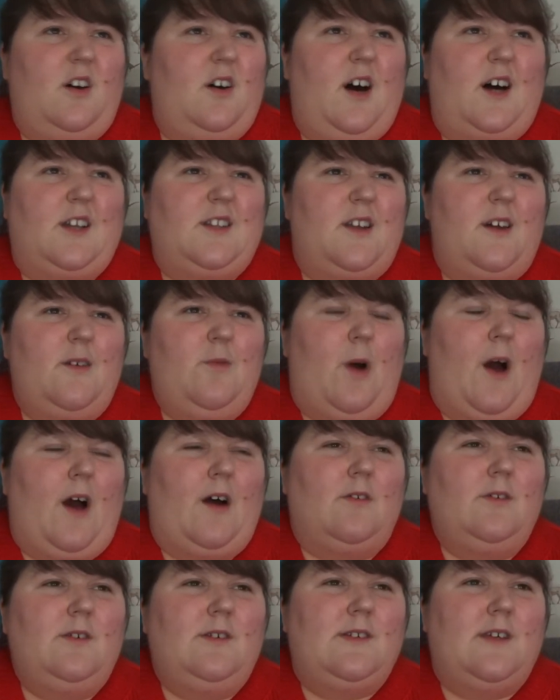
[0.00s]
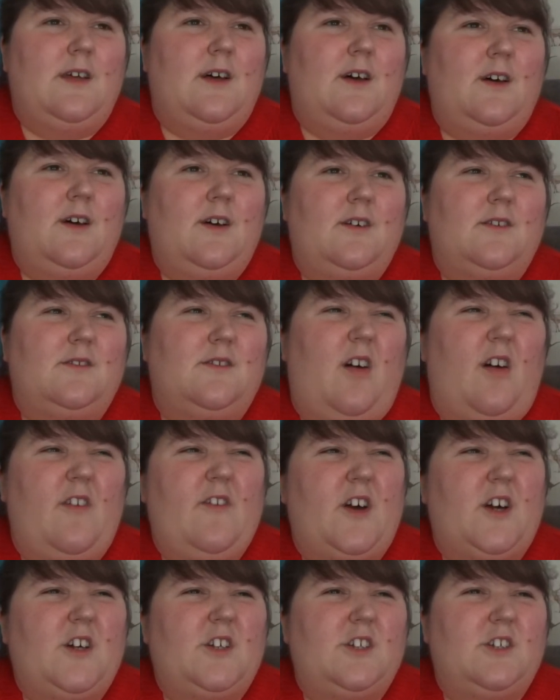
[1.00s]
I don't know what else
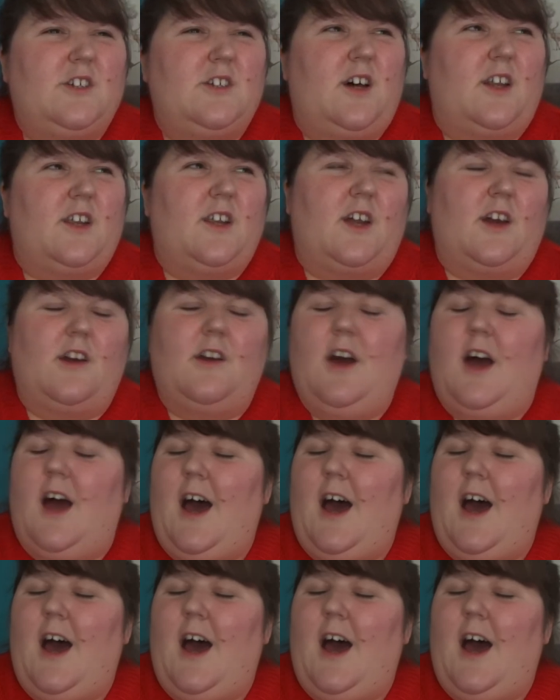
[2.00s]
Divergent I don't know